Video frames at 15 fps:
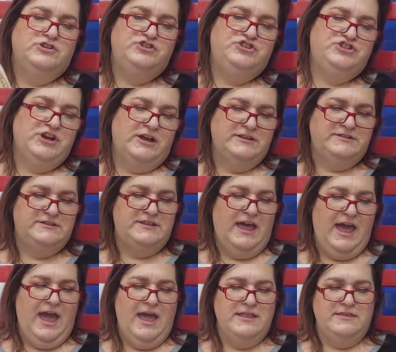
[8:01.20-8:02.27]
Just
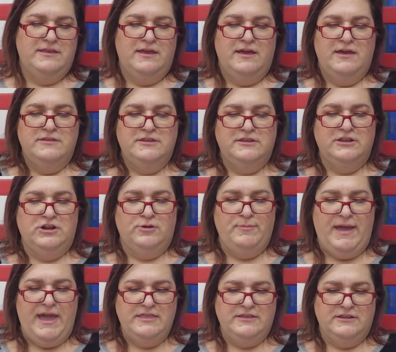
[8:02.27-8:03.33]
then, the little
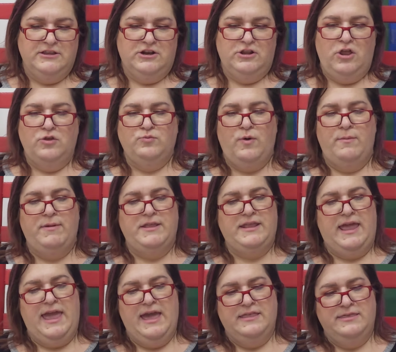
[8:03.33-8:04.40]
man, the little old woman,
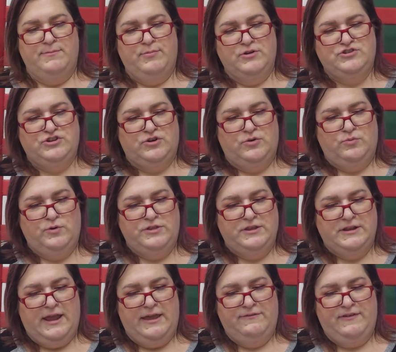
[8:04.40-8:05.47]
and the butcher with a
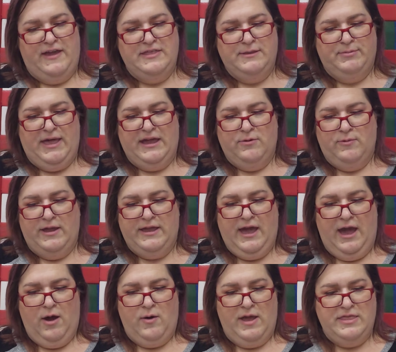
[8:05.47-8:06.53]
knife, and the black and white
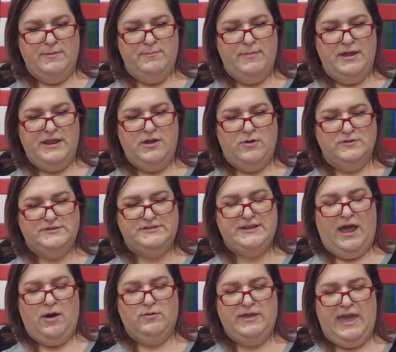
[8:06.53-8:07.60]
cow, and the muddy old
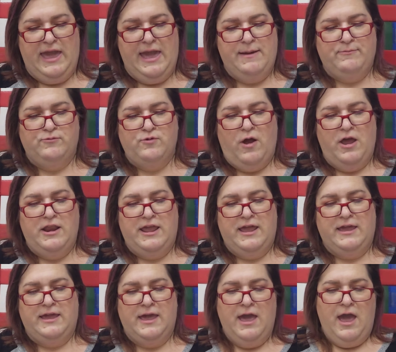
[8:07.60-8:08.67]
sow came
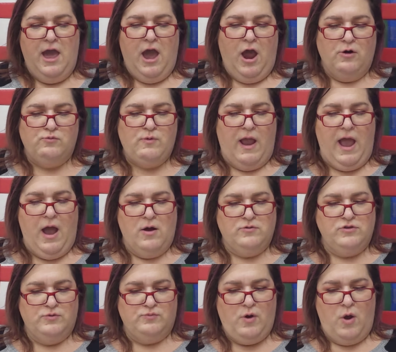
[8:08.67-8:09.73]
running around
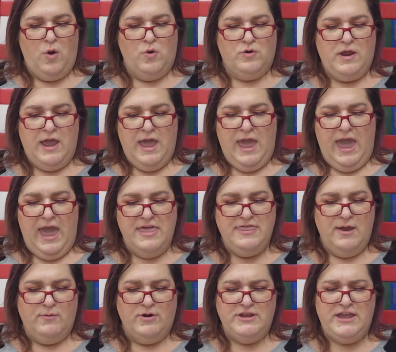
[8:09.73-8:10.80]
the road. And
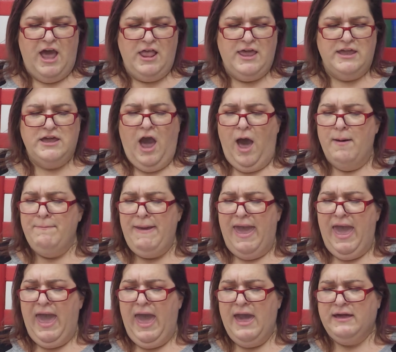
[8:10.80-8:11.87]
they were yelling, "Come
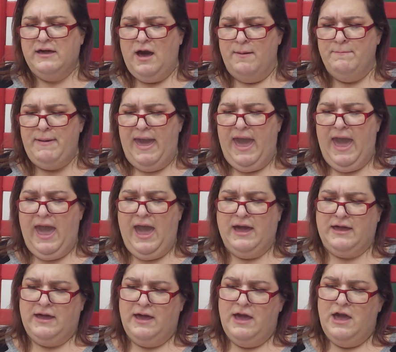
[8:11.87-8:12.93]
back! Come
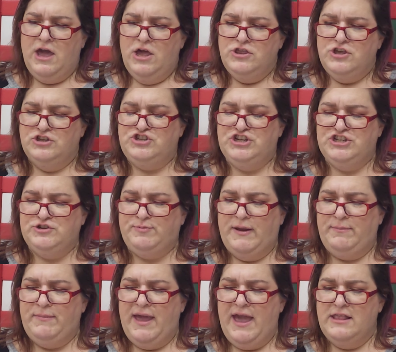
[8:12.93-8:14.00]
back!" The
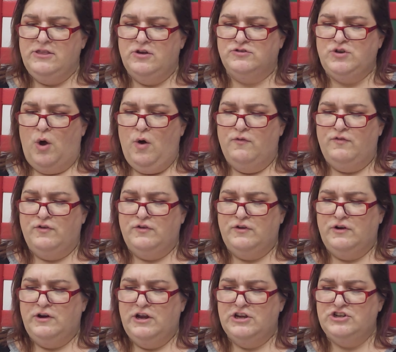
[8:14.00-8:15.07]
gingerbread man looked
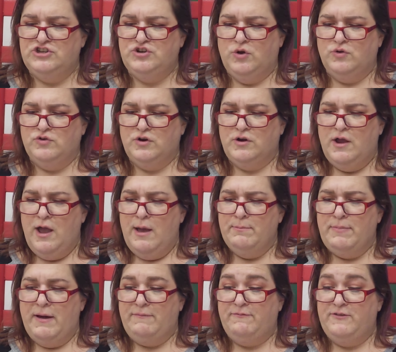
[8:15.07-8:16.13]
over his shoulder,
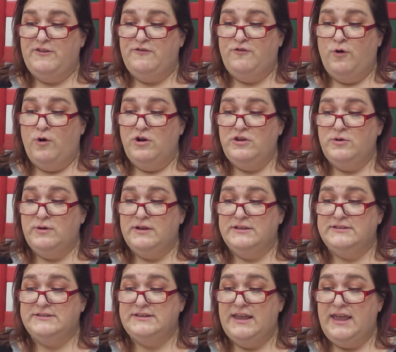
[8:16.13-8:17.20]
but before you could
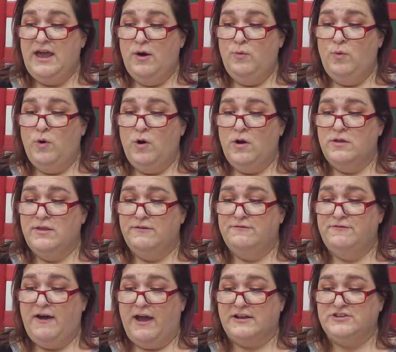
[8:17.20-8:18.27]
say a word, the
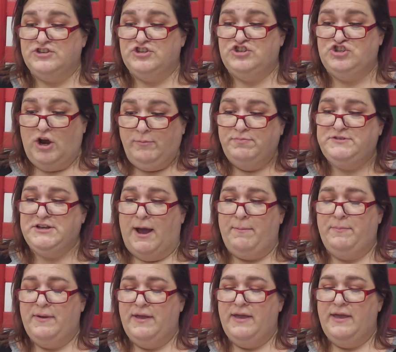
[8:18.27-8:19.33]
fox jumped
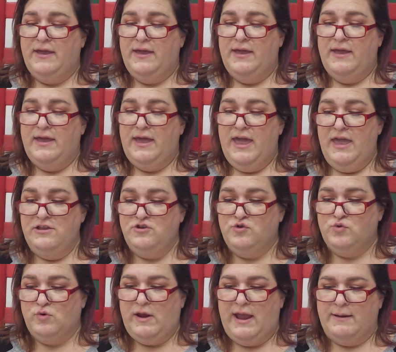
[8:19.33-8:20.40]
up and
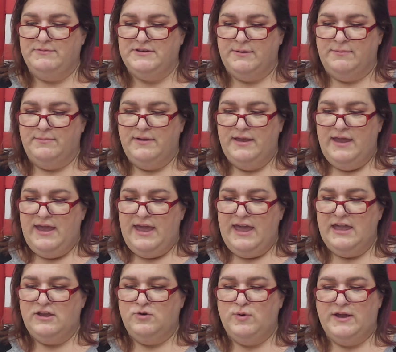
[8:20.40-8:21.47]
grabbed him.
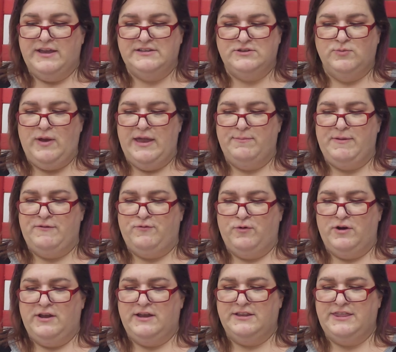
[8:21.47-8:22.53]
And quick as a wink, before
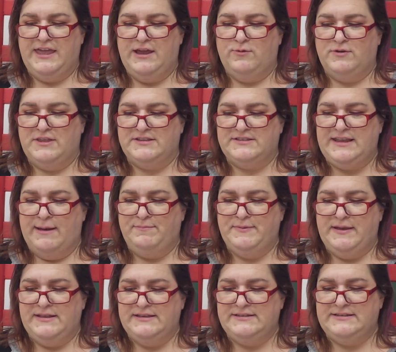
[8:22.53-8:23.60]
he could think, with a snap
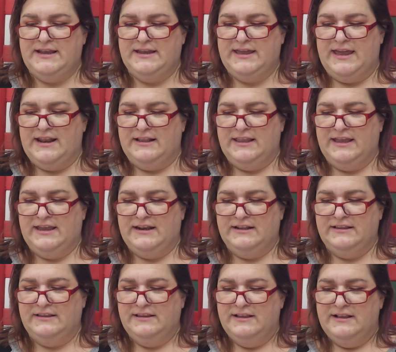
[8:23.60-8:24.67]
and a snick and a lick and
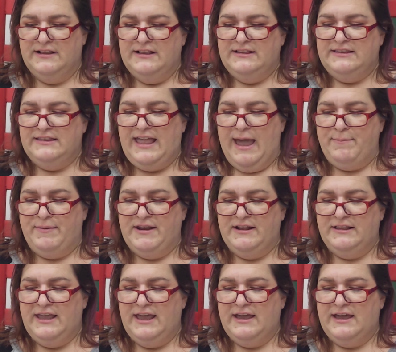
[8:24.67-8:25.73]
a lap and a
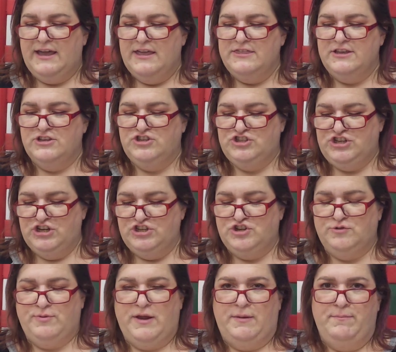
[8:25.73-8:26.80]
lick, the
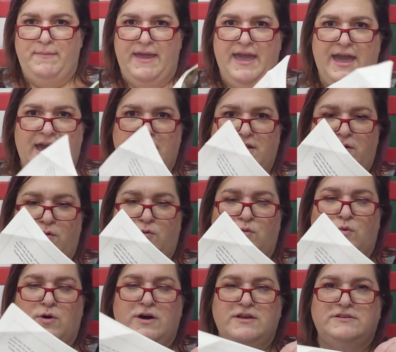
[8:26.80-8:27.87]
gingerbread man
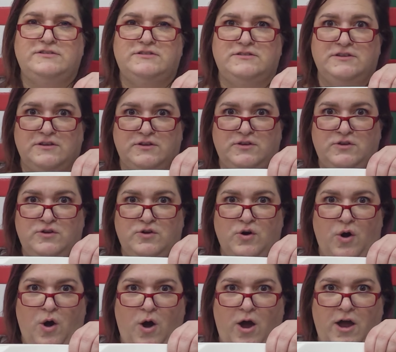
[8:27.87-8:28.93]
was
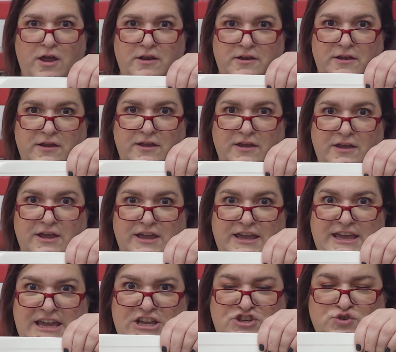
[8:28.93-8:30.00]
gone.
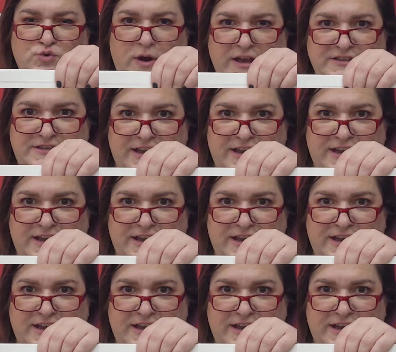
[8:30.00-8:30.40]
He tricked